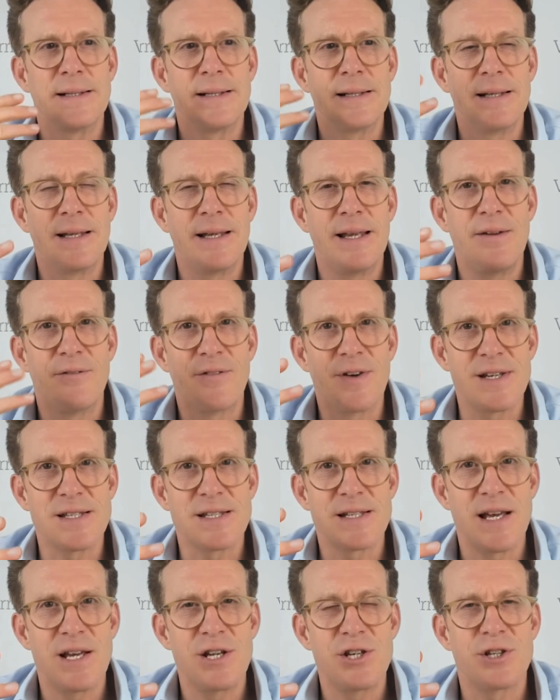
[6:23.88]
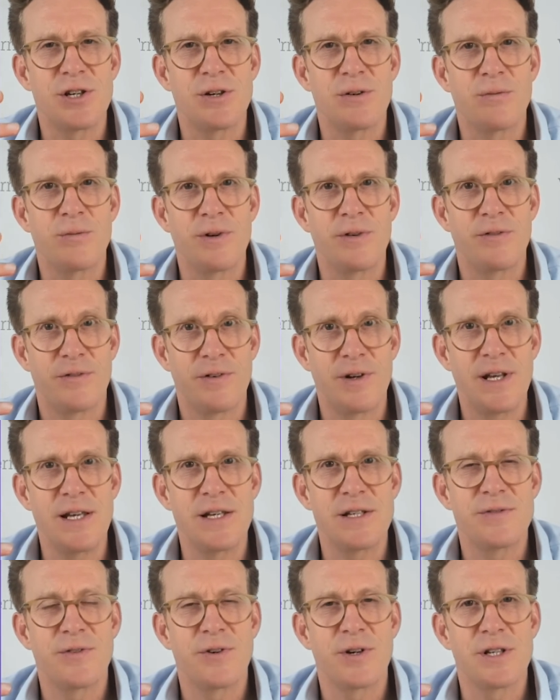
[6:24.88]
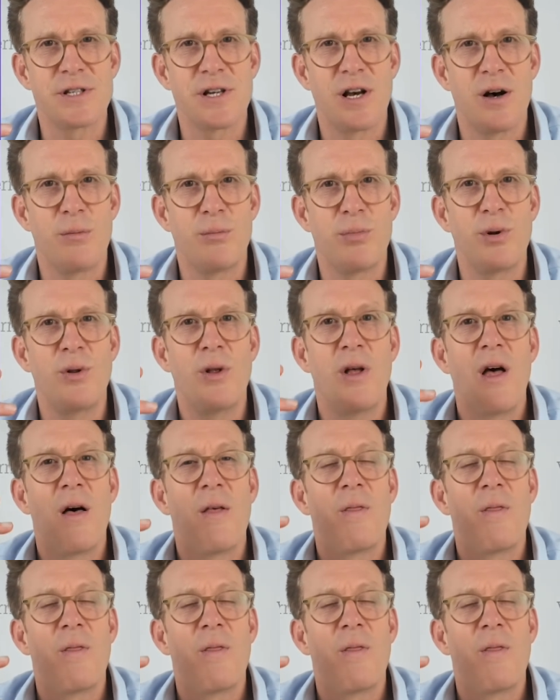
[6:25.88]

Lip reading: infestation with fleas, for example,